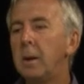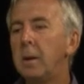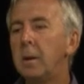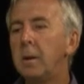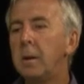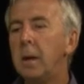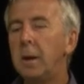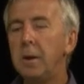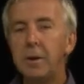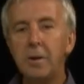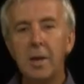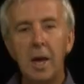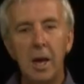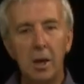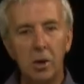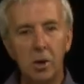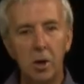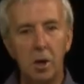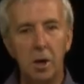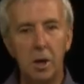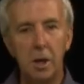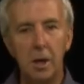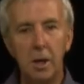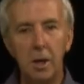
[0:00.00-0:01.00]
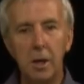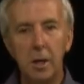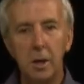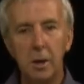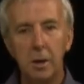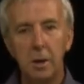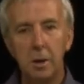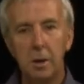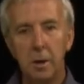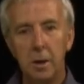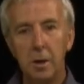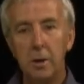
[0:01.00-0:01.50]
Now, this actually
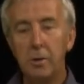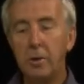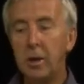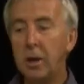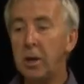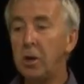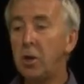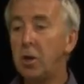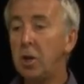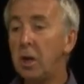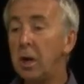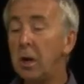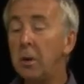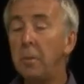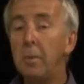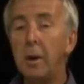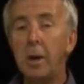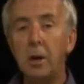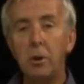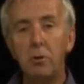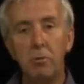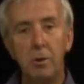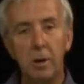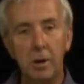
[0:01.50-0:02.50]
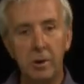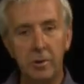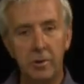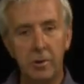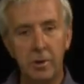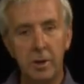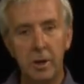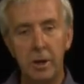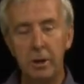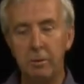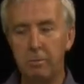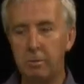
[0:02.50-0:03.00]
is a geometric
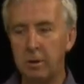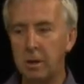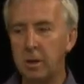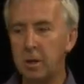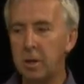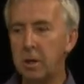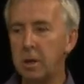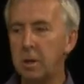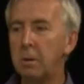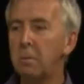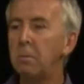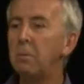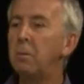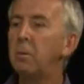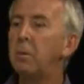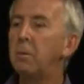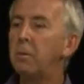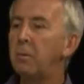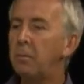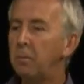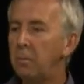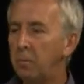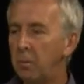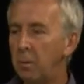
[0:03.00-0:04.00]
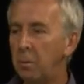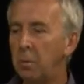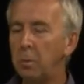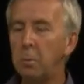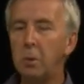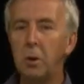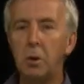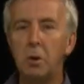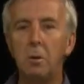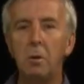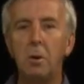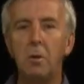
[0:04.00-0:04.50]
series from
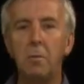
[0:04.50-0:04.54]
which you'll